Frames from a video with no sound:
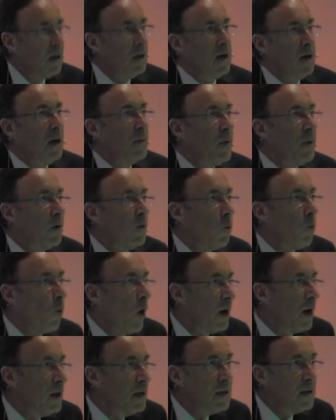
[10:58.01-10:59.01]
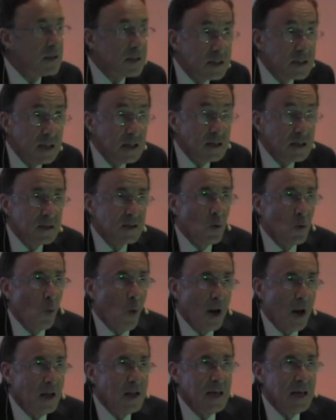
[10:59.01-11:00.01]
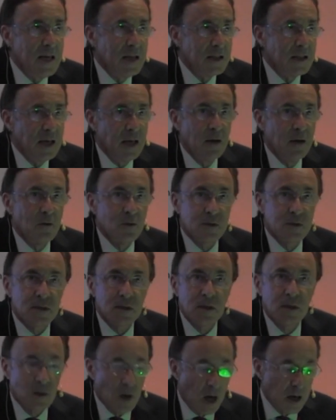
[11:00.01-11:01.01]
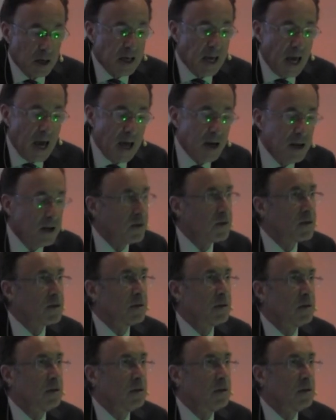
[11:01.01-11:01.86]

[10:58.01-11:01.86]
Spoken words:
about 1 in 6 to 1 in 8 Celts are carriers